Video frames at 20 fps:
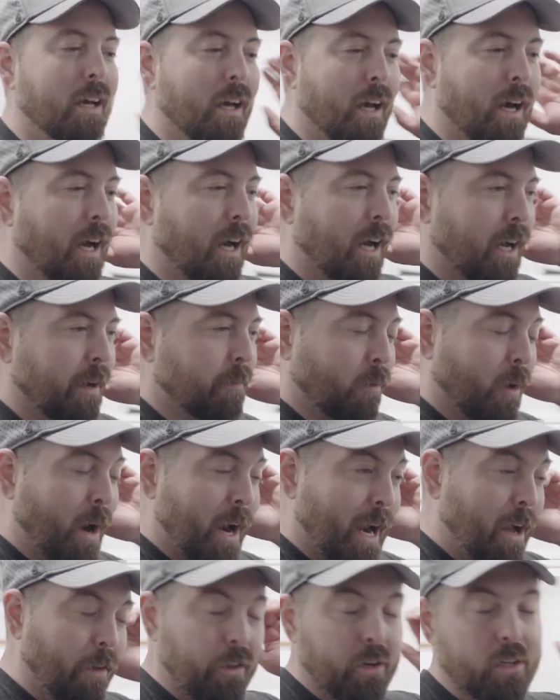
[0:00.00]

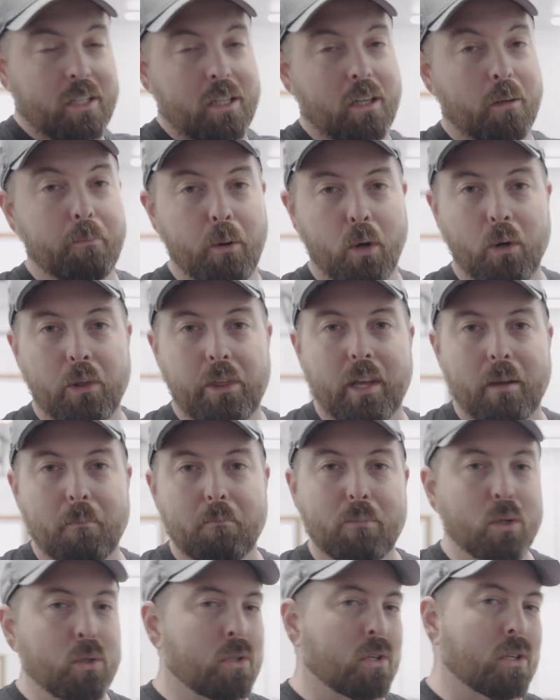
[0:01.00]
Right now they're still both in
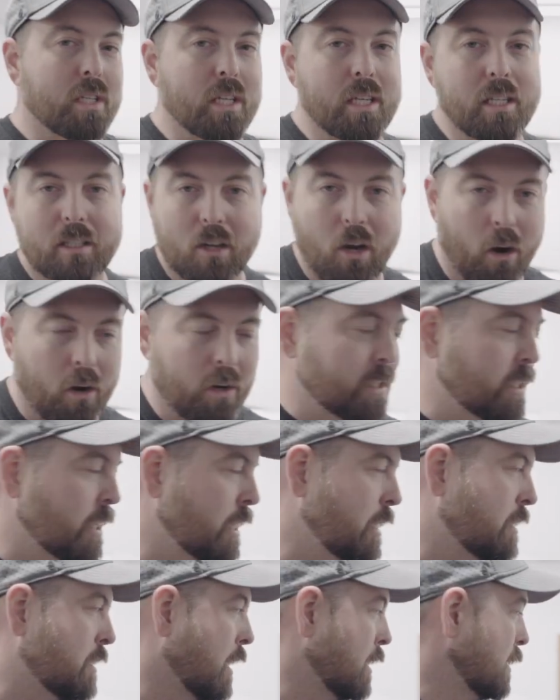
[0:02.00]
booster seats, car
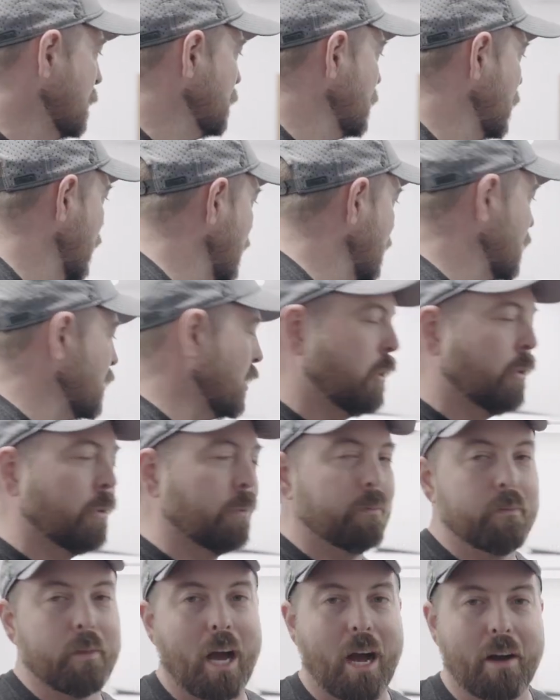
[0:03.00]
seats, that type of thing,
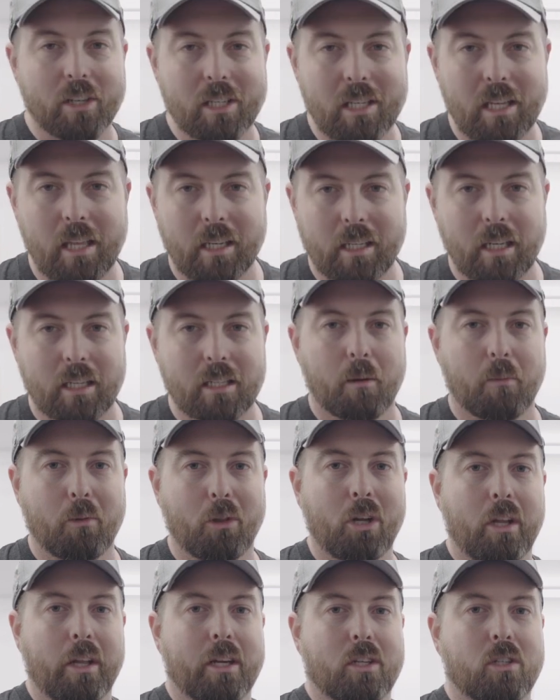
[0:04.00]
so obviously that takes up a
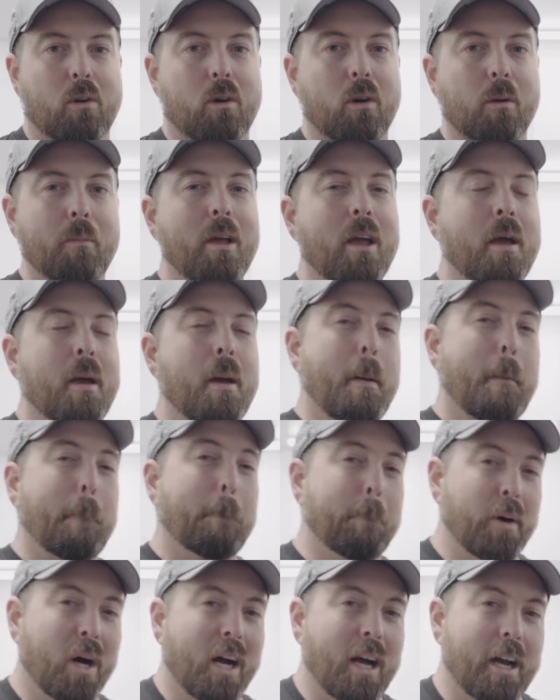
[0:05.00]
little extra room.
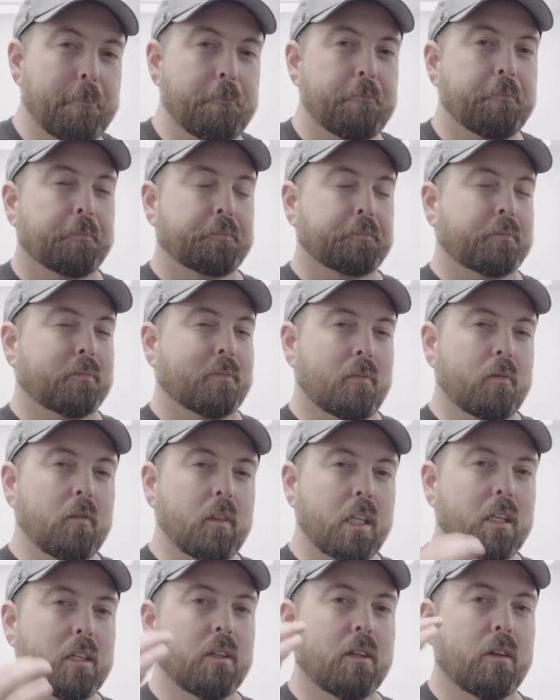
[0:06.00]
But
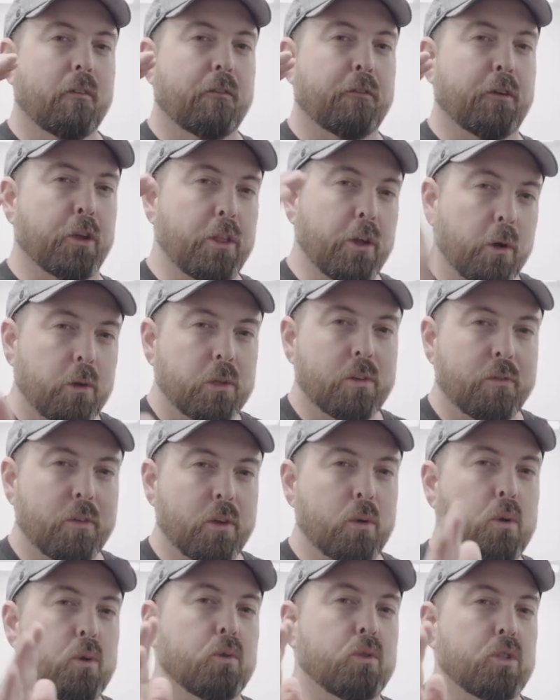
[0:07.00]
for those of
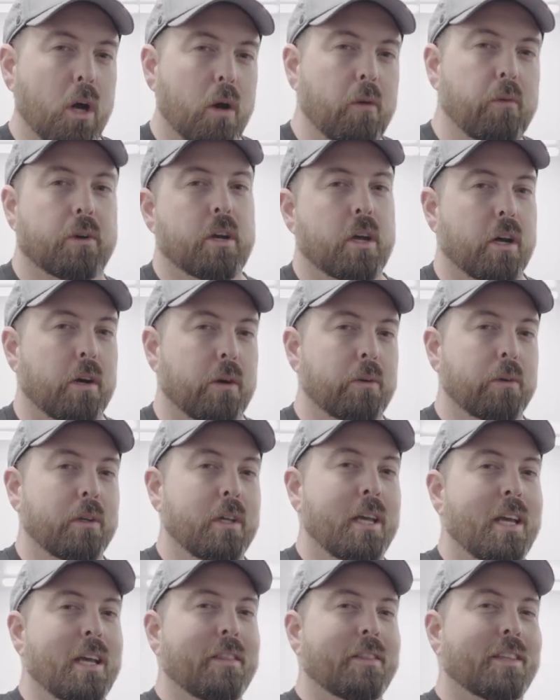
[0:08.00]
you who don't know,
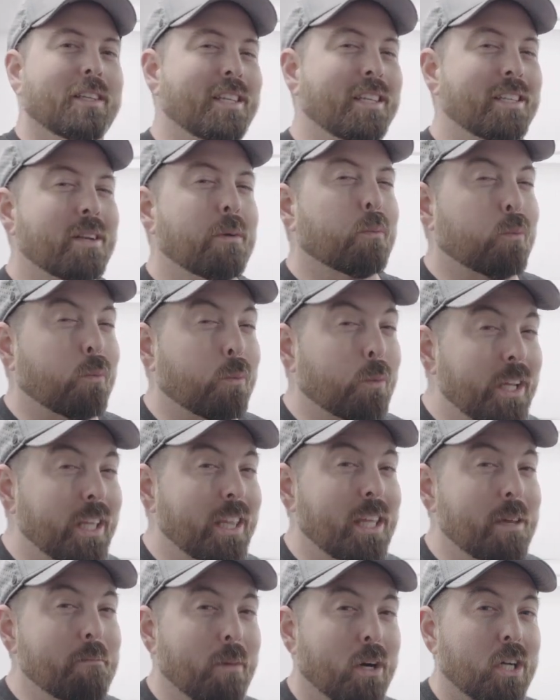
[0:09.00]
this isn't
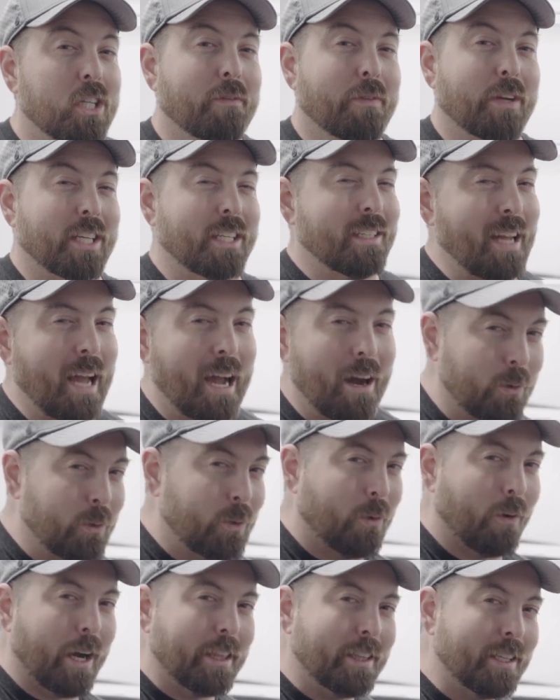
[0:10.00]
really much of a
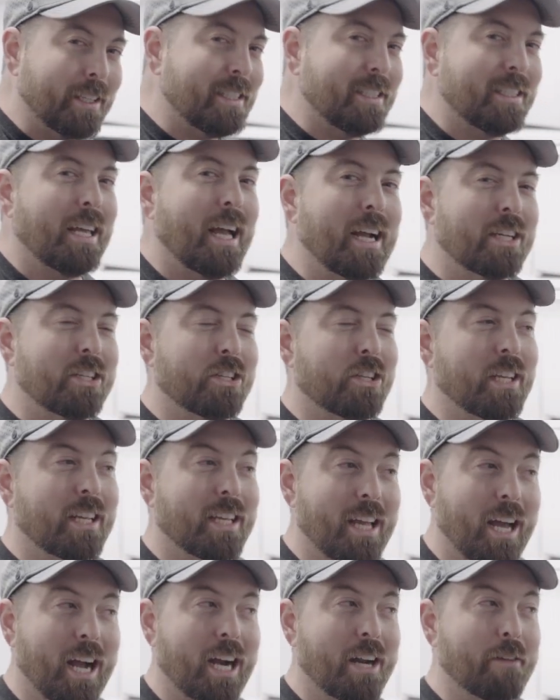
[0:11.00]
downgrade. This is actually
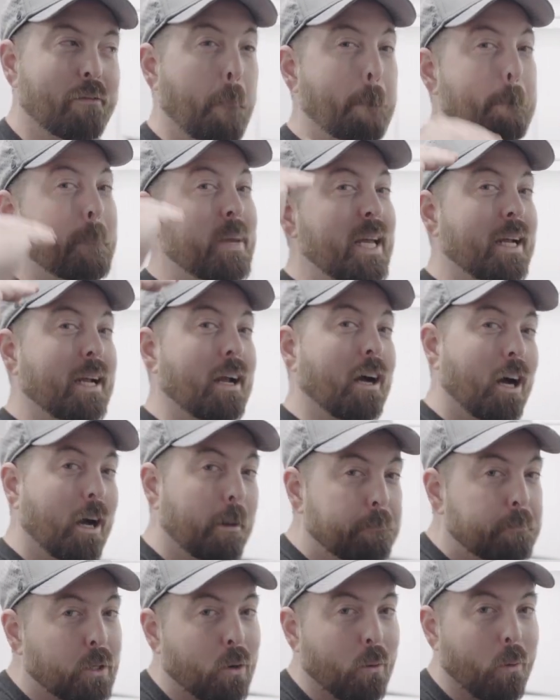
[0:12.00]
kind of a big
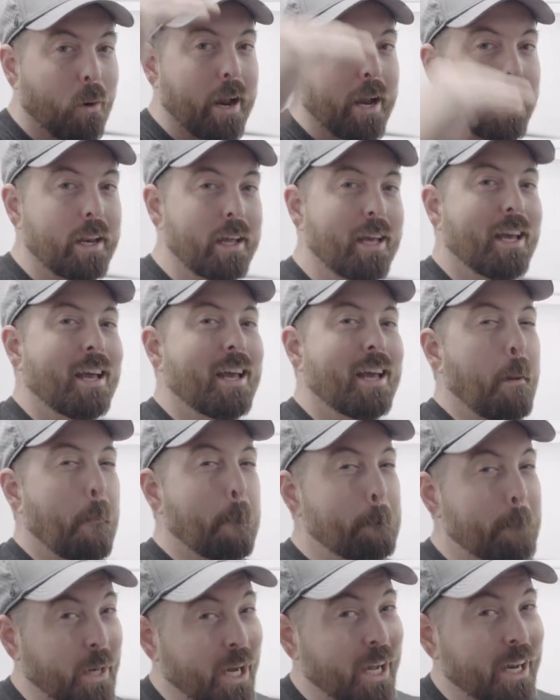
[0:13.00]
upgrade,
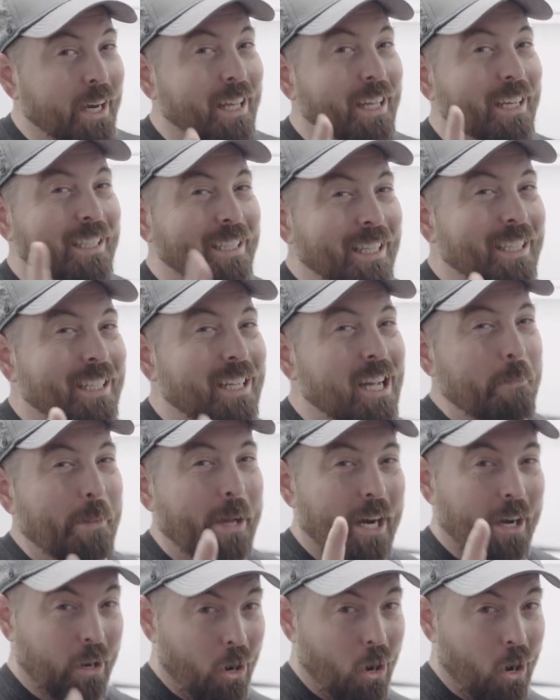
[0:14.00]
but it did come
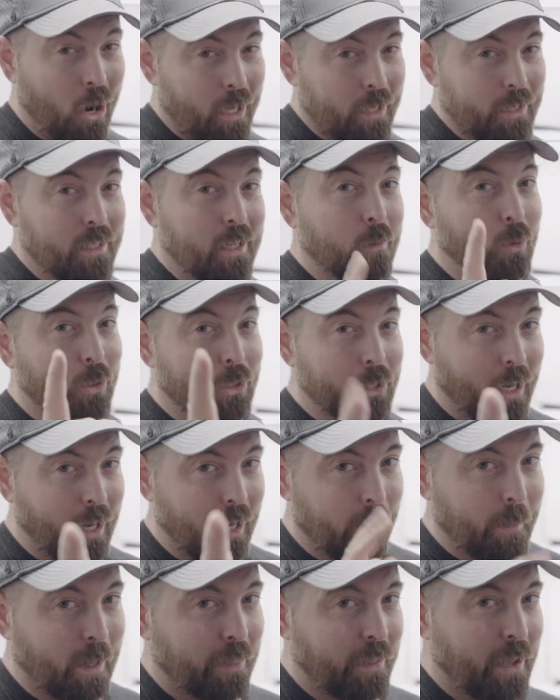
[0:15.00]
at a cost, and we'll
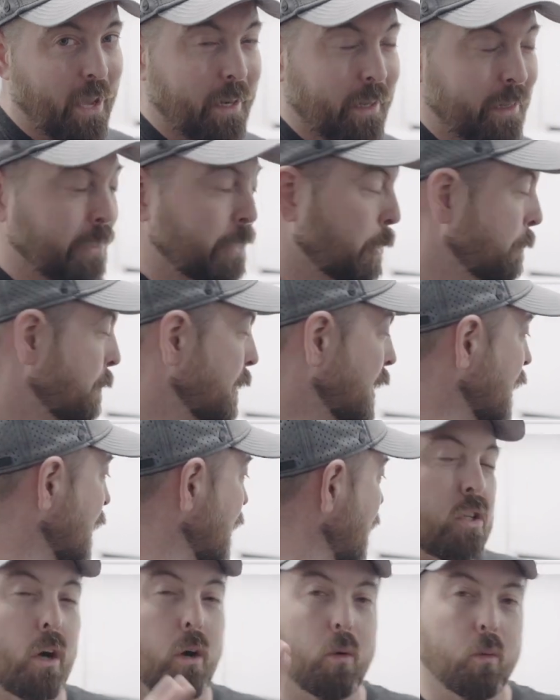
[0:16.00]
talk about that in a little bit.
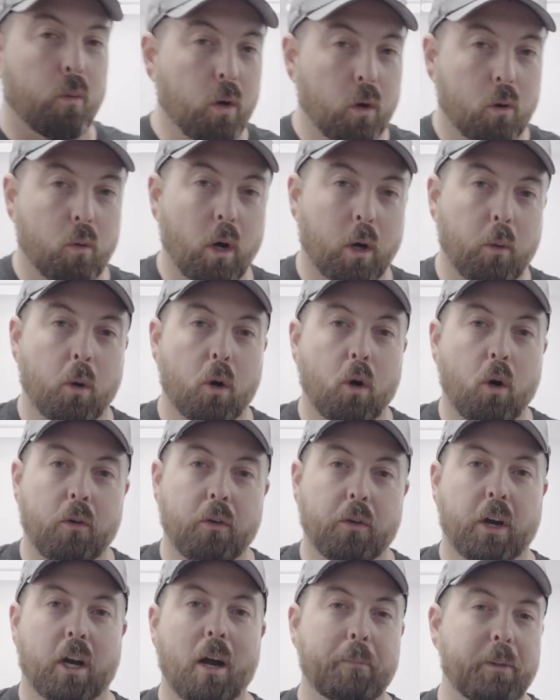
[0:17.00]
So real quick, we'll go
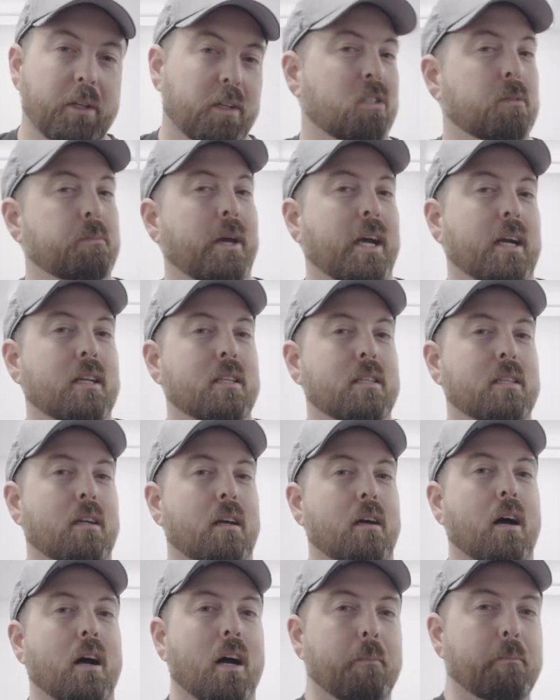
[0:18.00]
over a couple of specs
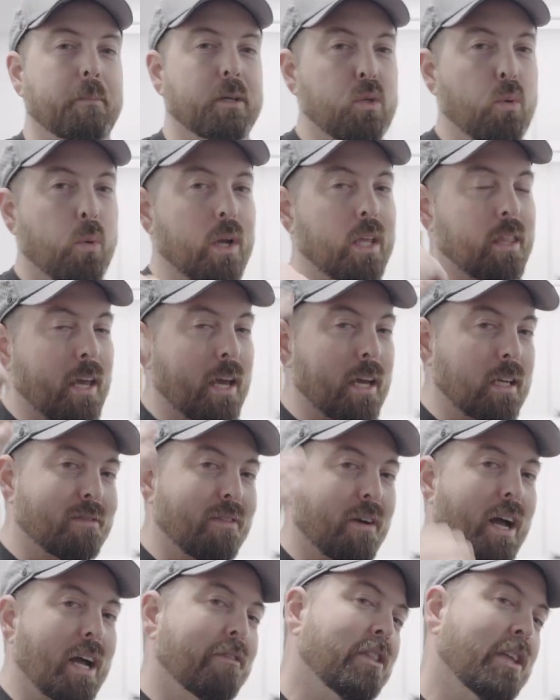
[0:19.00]
between the
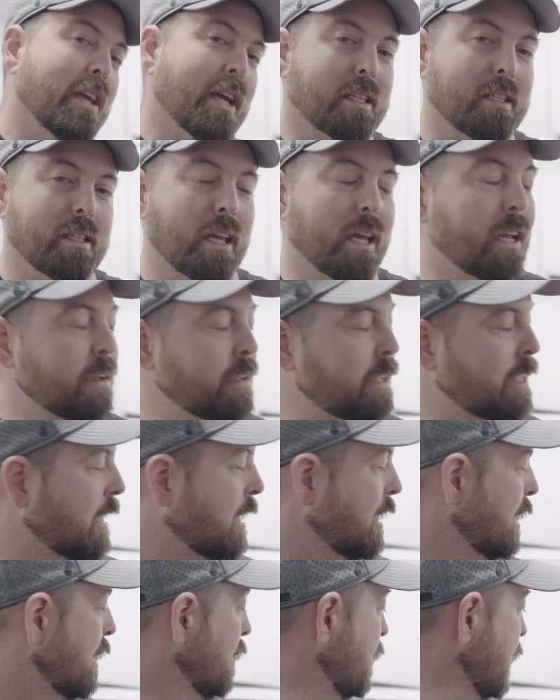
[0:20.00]
S5 and the S8.
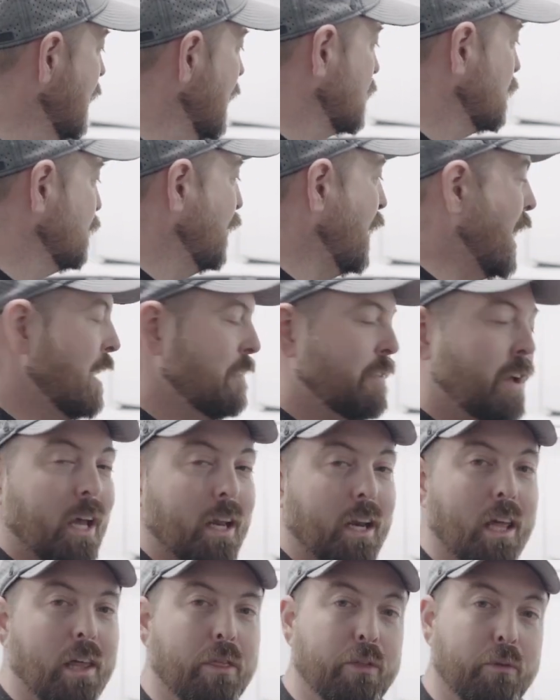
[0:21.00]
The S5
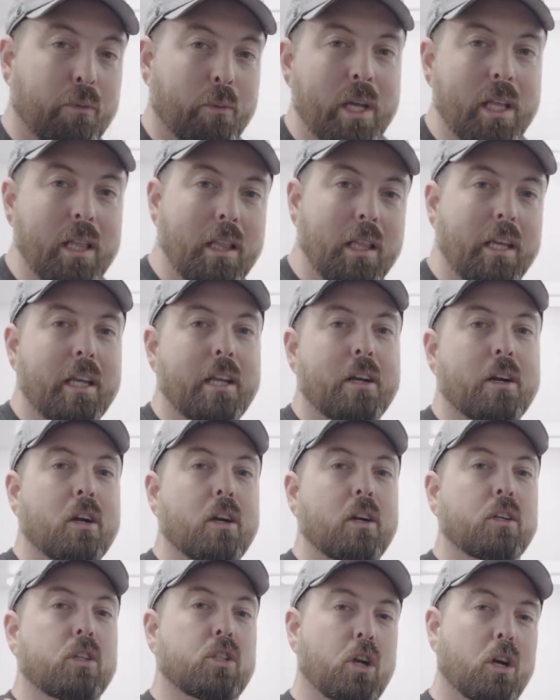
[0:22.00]
had a
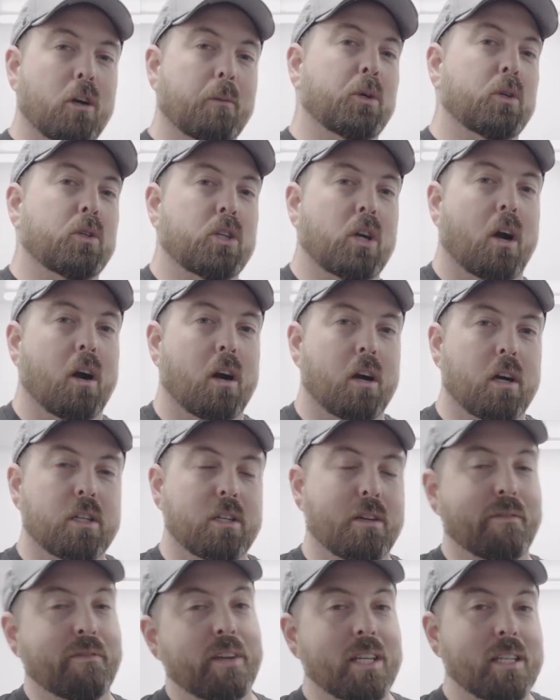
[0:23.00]
3-liter
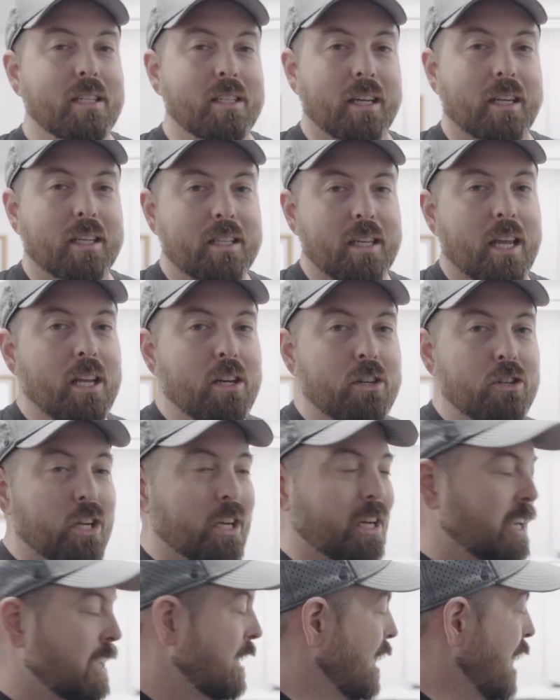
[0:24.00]
turbocharged V6
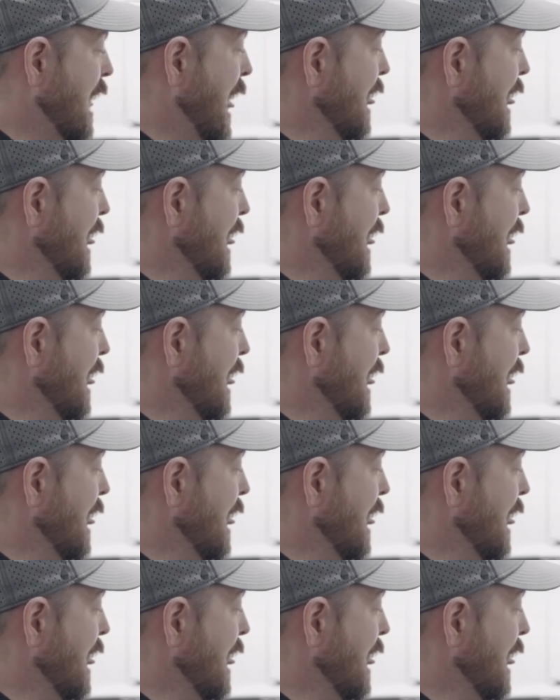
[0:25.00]
engine.